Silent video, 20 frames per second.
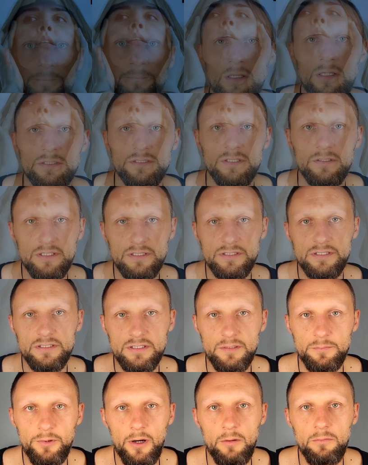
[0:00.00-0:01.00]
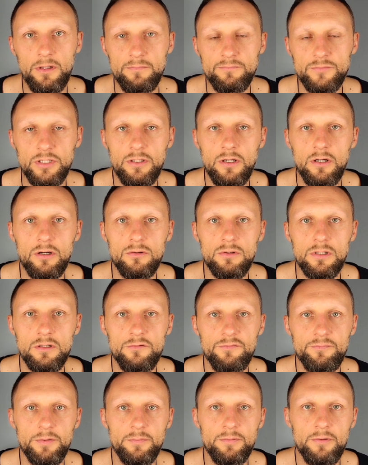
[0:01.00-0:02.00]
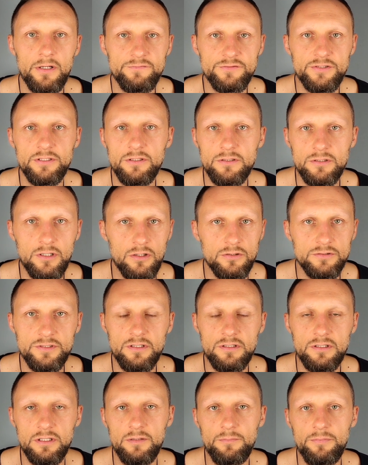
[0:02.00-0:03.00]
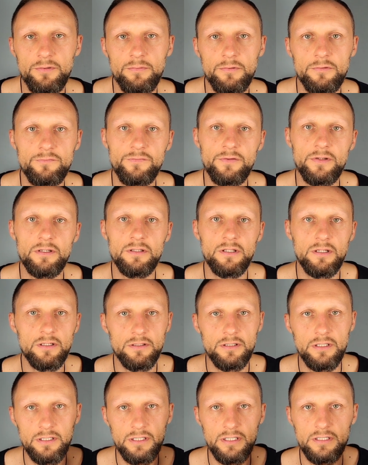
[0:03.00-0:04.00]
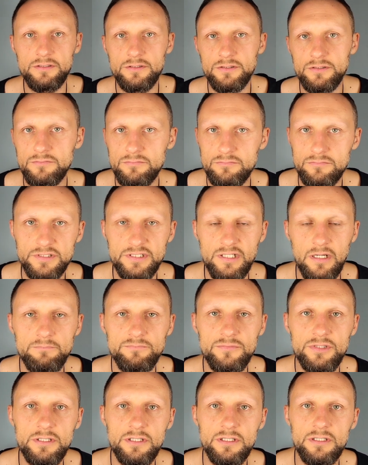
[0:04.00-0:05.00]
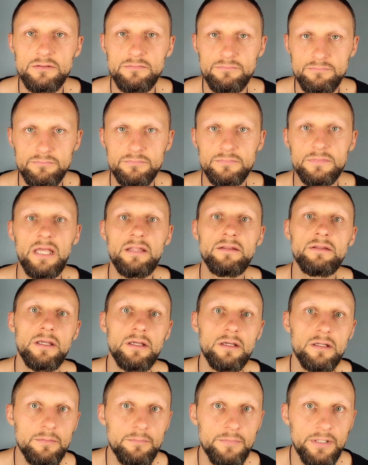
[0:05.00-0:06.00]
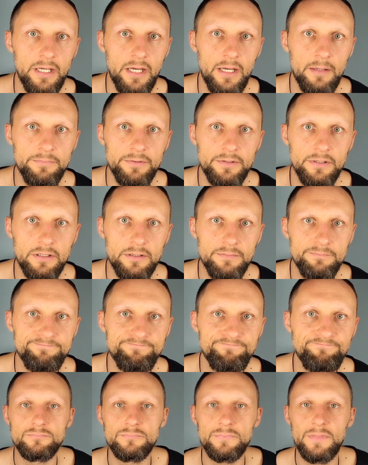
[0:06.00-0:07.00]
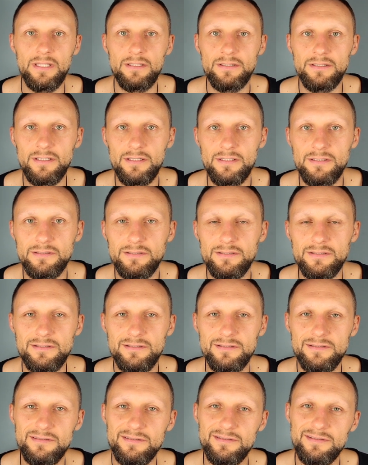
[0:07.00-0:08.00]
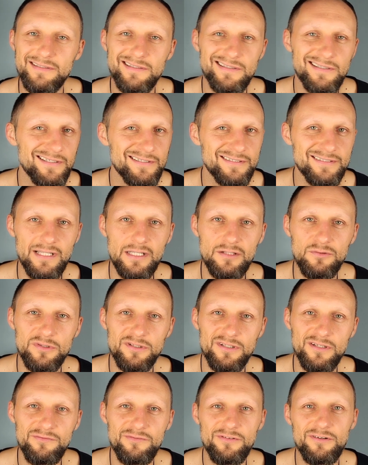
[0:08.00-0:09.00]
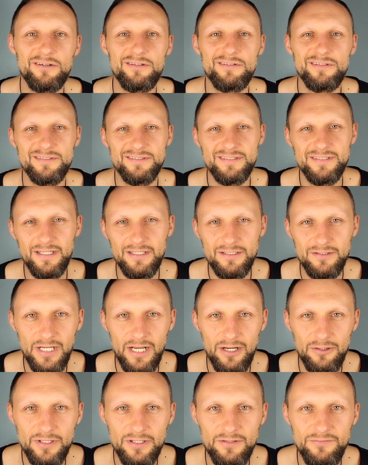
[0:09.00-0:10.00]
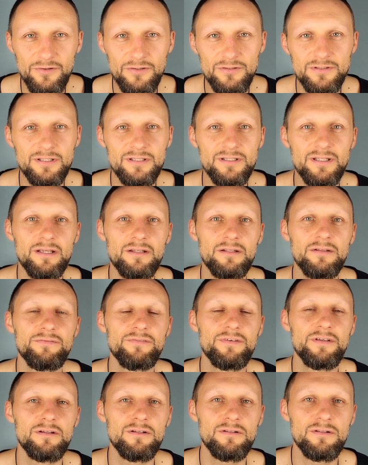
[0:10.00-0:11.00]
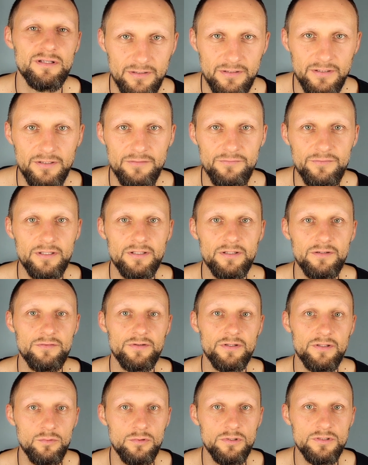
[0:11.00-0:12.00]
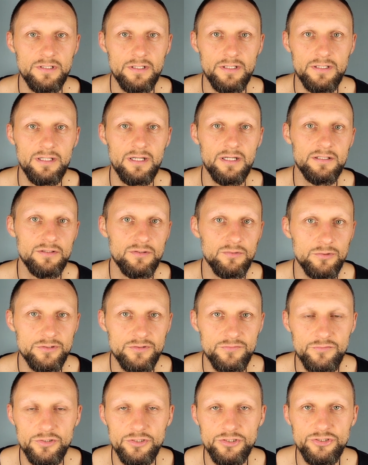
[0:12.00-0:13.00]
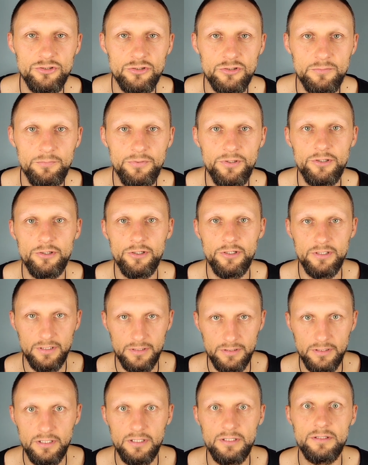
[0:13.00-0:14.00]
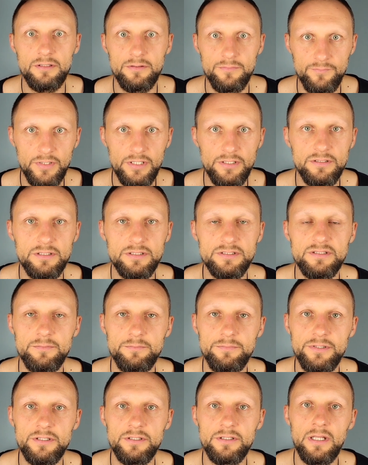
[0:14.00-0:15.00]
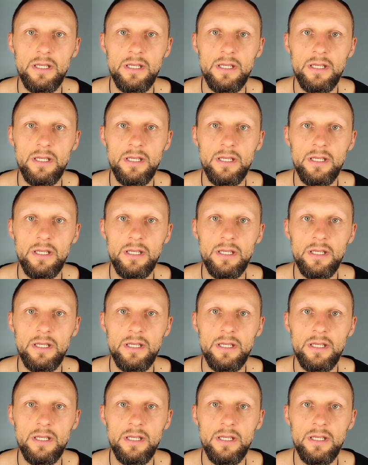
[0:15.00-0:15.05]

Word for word: So this is the problem, you know, a lot of people, I've seen it constantly, people think they're gonna get something, then they're gonna be happy, and then it's not what they thought, it's not how they thought they're gonna feel. Even if it was like that, it was for a short period and then it disappeared.